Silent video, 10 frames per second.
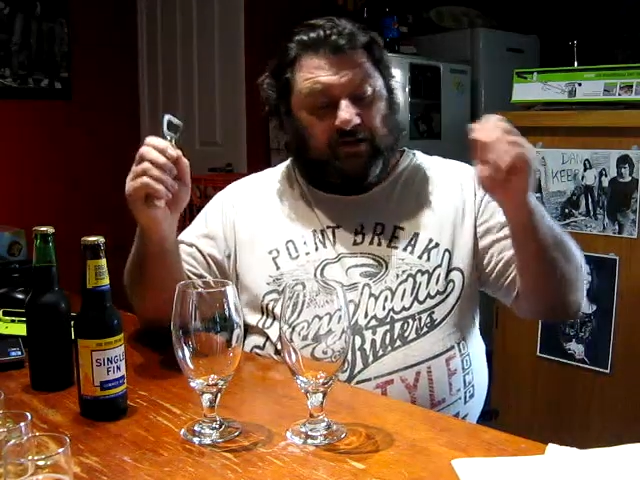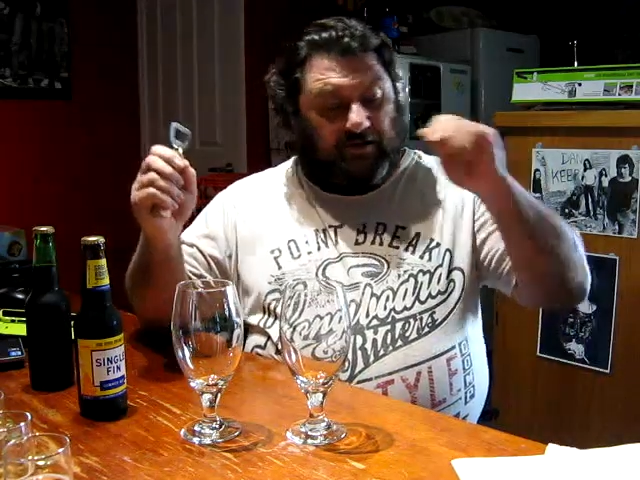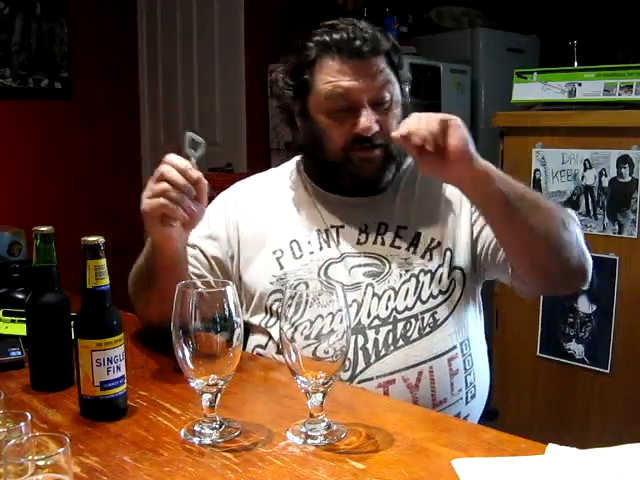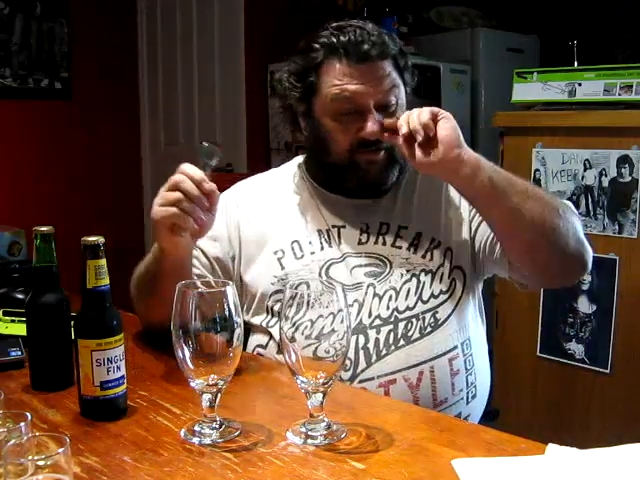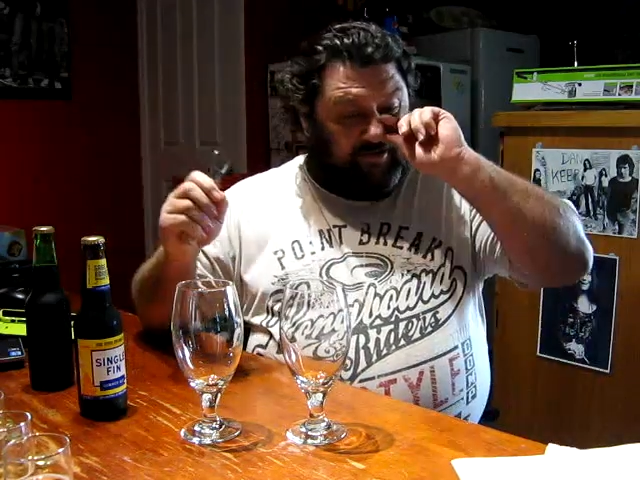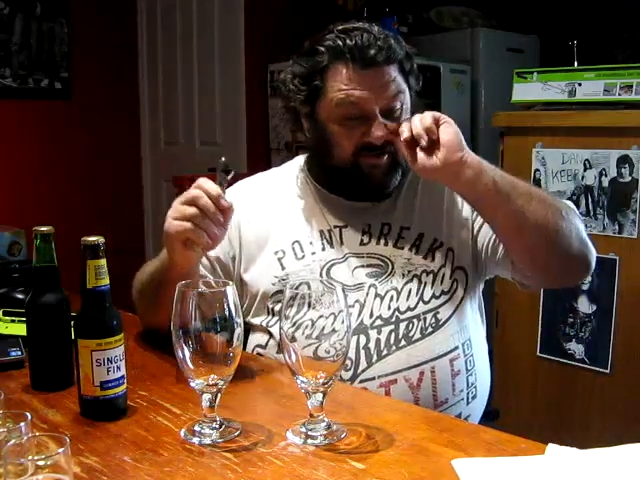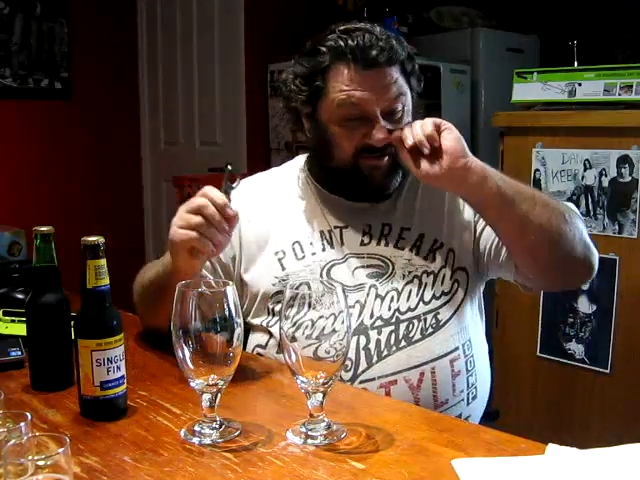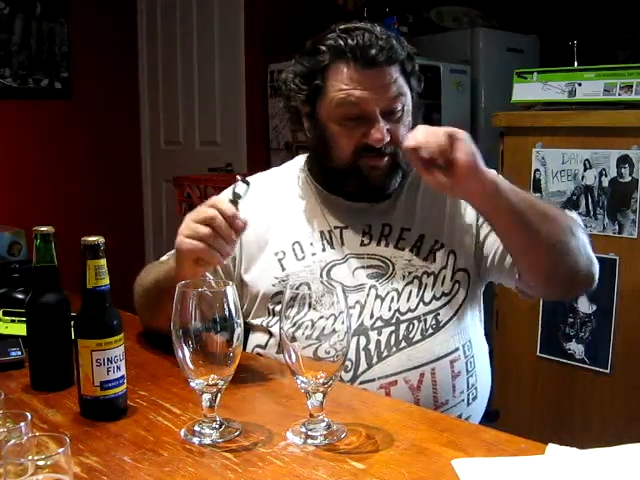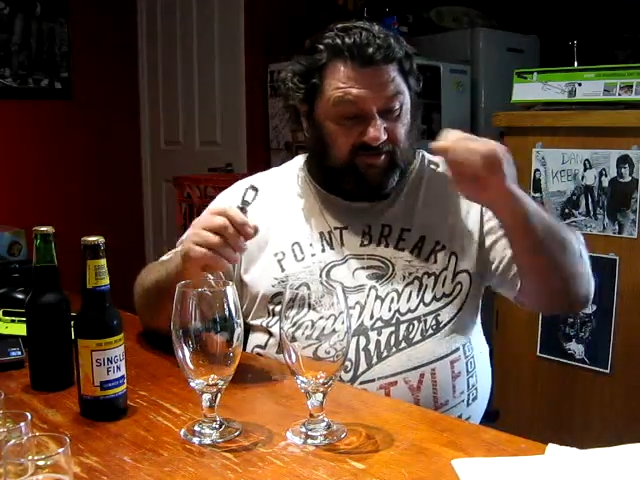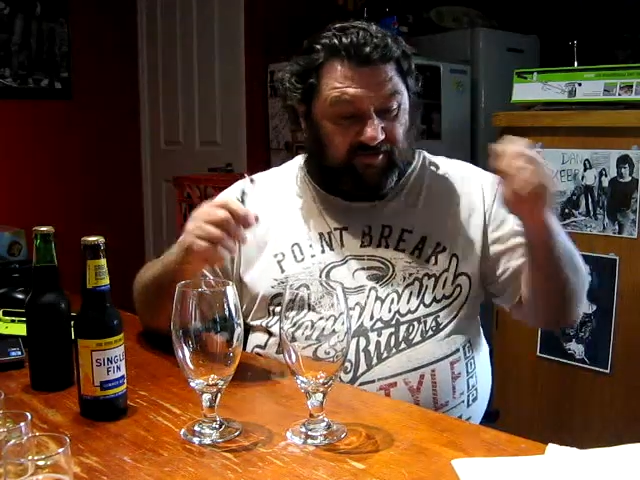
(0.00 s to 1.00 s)
now this
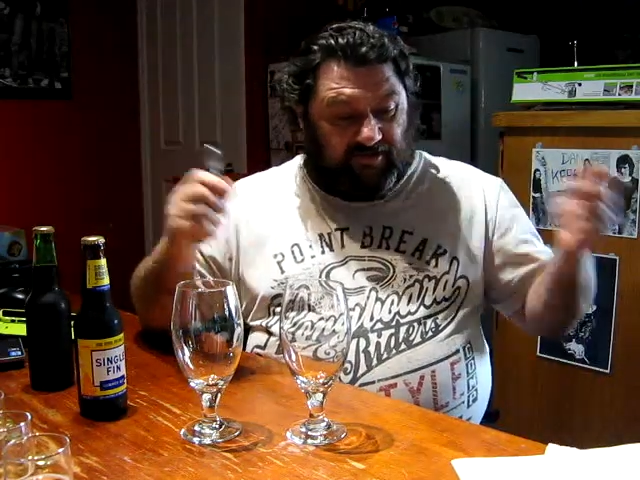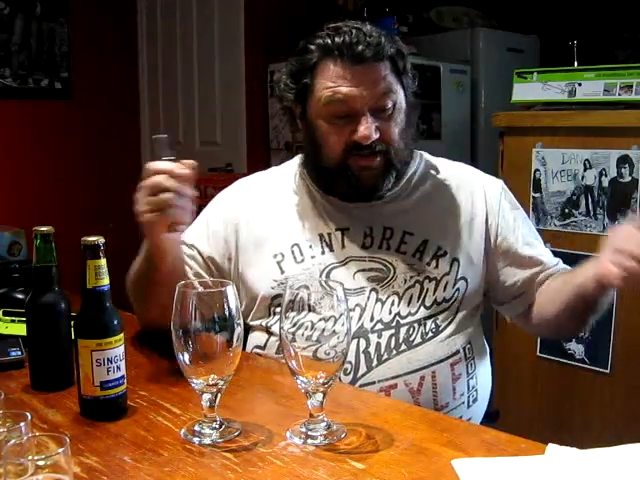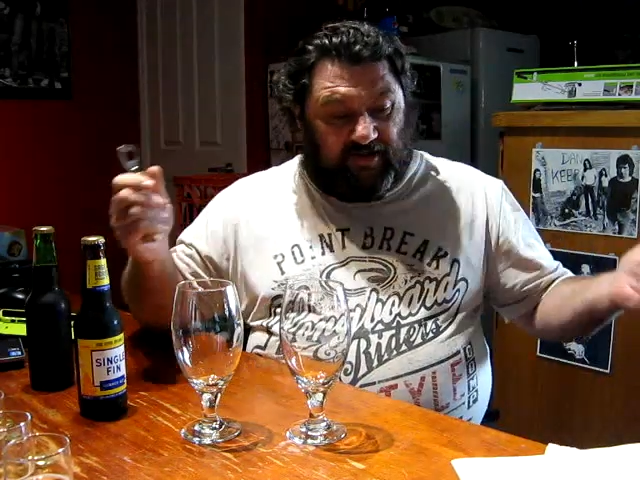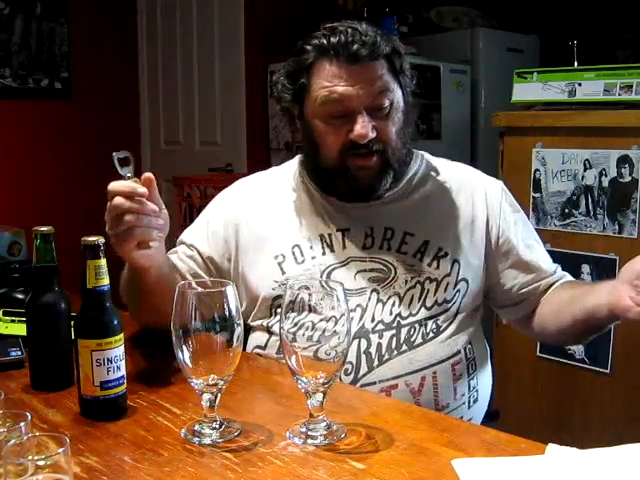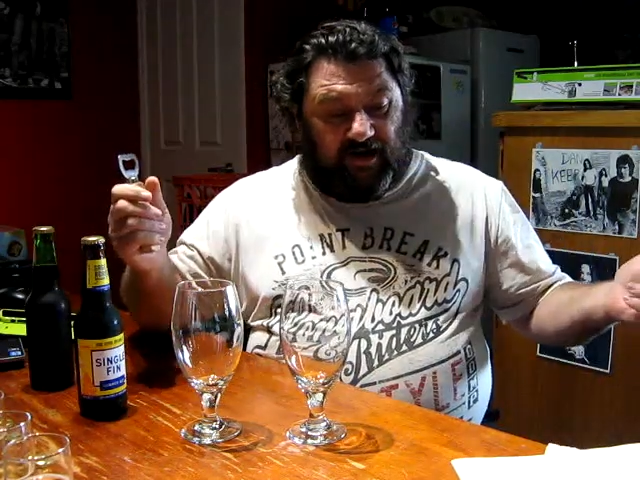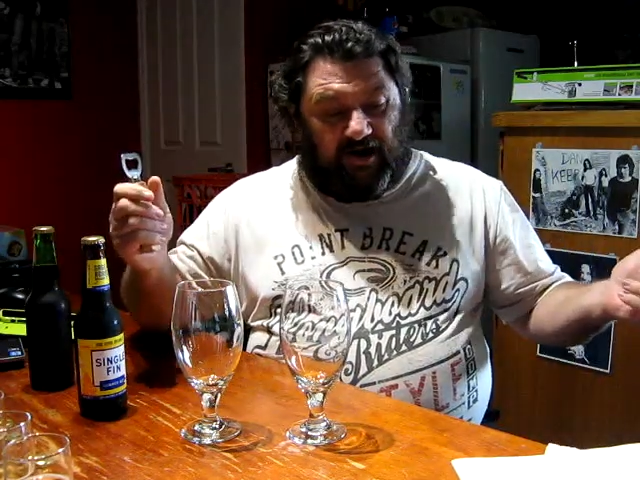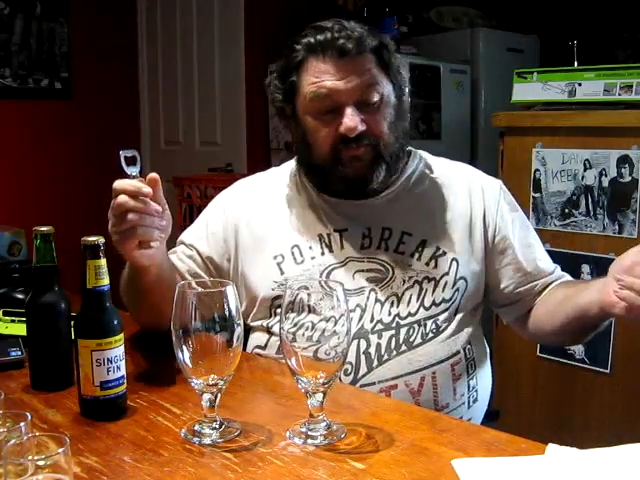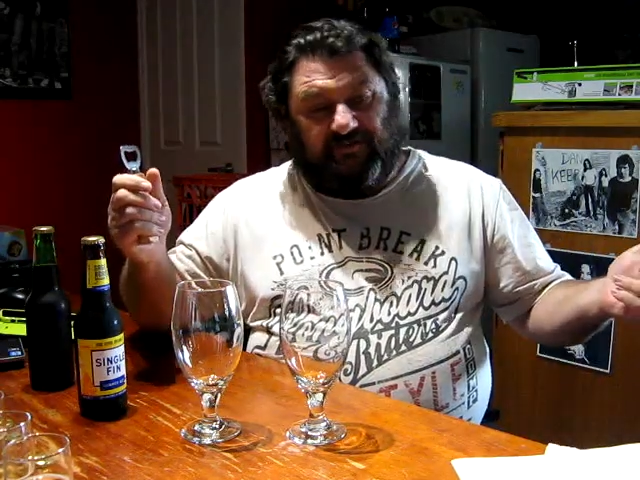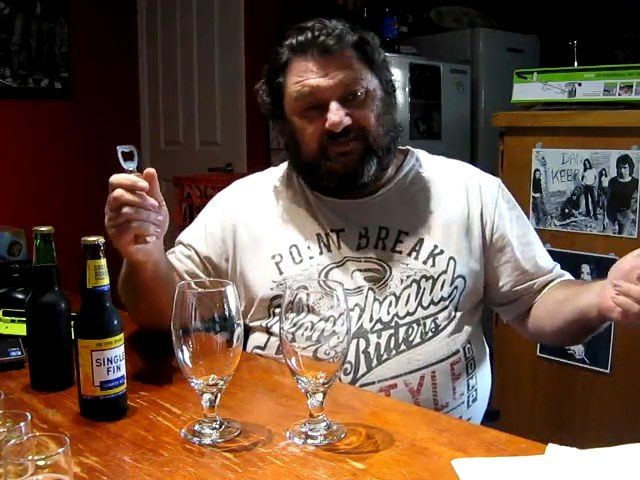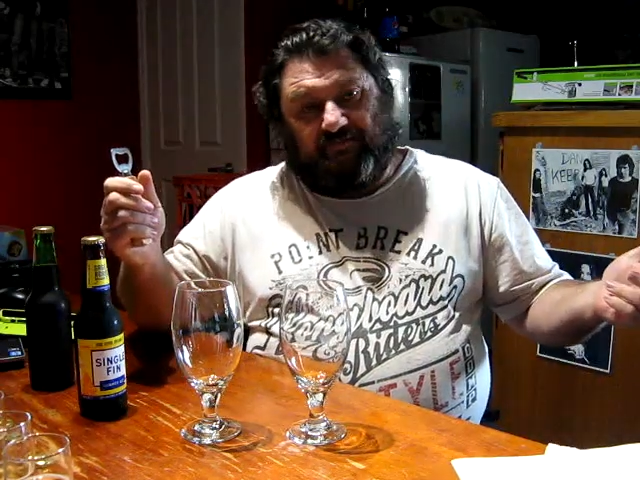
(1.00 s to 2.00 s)
is a
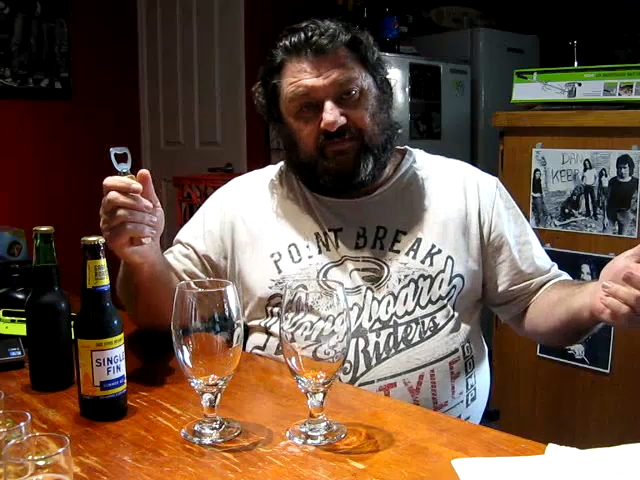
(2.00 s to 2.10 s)
10.5%